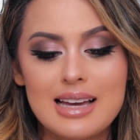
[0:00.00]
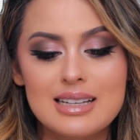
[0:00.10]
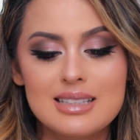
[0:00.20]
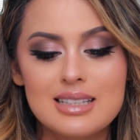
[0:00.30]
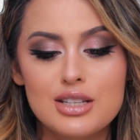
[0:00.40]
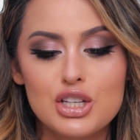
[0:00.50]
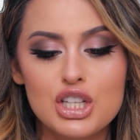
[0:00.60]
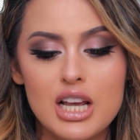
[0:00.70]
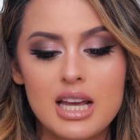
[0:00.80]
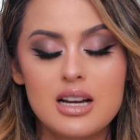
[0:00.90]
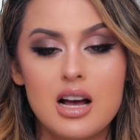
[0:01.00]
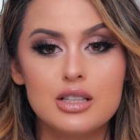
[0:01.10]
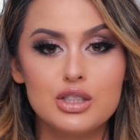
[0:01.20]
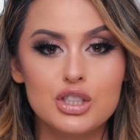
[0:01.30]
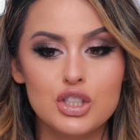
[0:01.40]
and it's in the shade
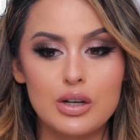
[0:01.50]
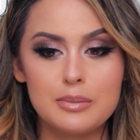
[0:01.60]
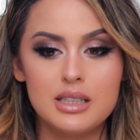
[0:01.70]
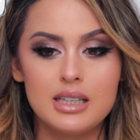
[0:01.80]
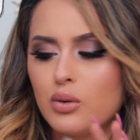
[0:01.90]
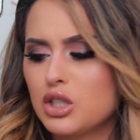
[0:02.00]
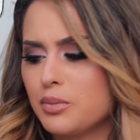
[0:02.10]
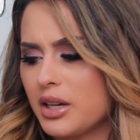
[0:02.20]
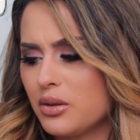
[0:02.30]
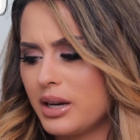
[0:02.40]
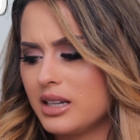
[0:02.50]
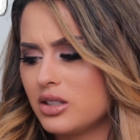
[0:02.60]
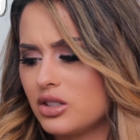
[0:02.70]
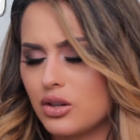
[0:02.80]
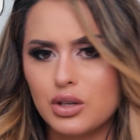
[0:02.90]
Unscripted, which by the way
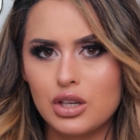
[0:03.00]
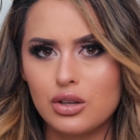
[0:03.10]
is so